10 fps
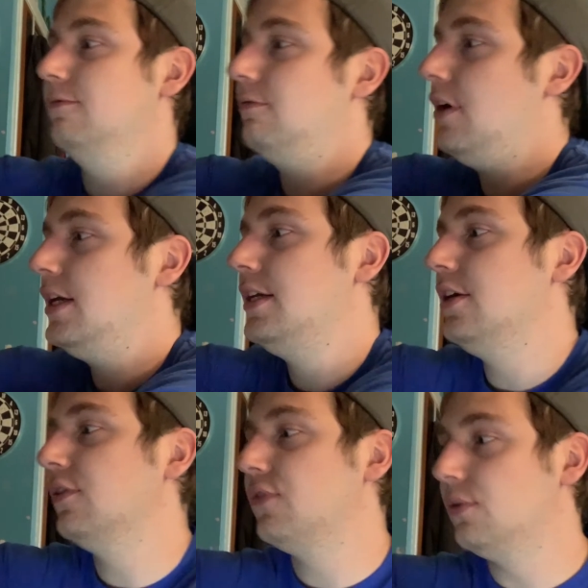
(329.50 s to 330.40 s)
right
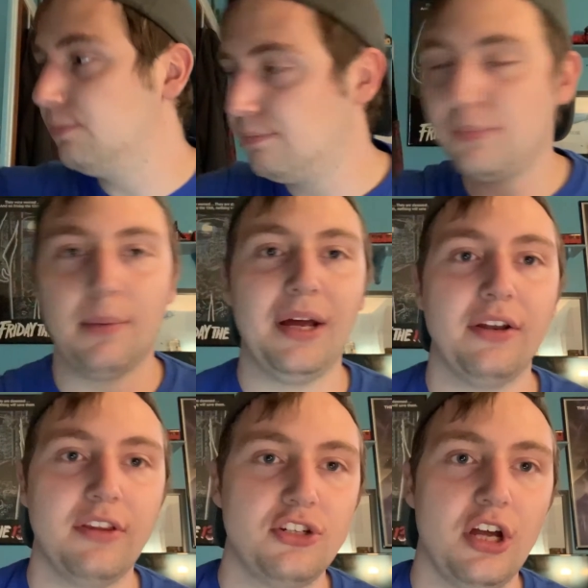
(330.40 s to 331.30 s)
here, if it'll come out
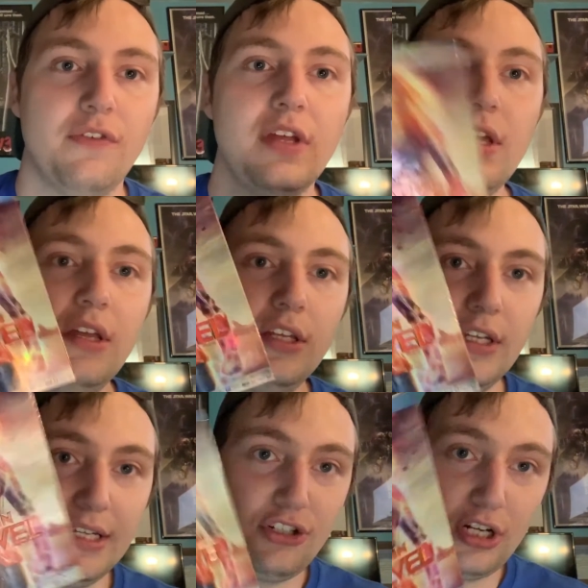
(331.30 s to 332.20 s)
of the shelf. You
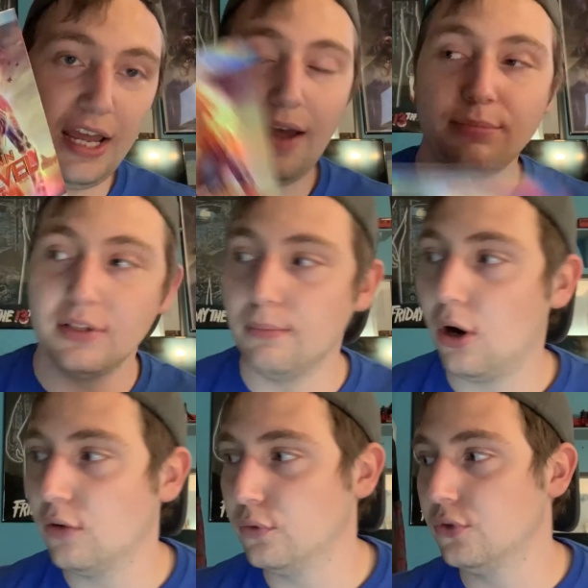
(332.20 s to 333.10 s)
get your Captain
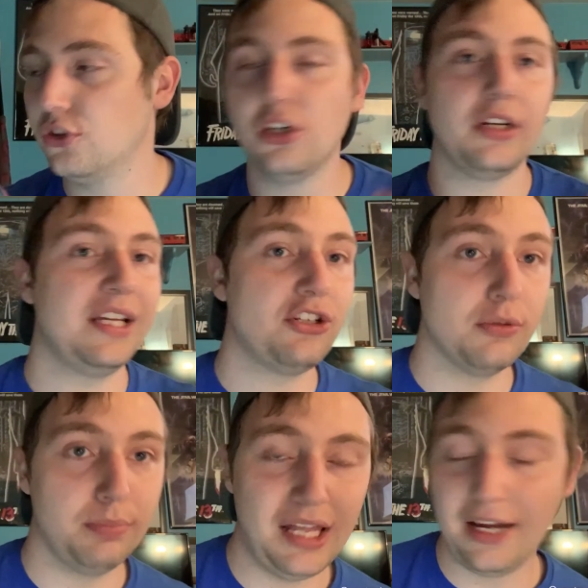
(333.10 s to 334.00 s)
Marvels. You're gonna get your
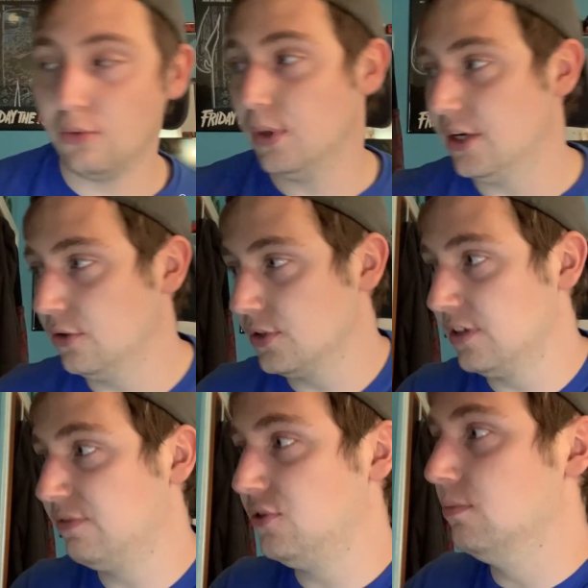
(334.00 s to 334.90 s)
Black Widows in
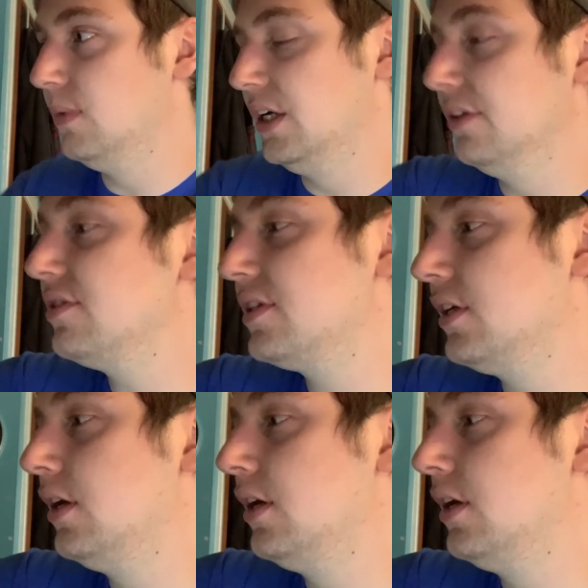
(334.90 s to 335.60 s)
a few months.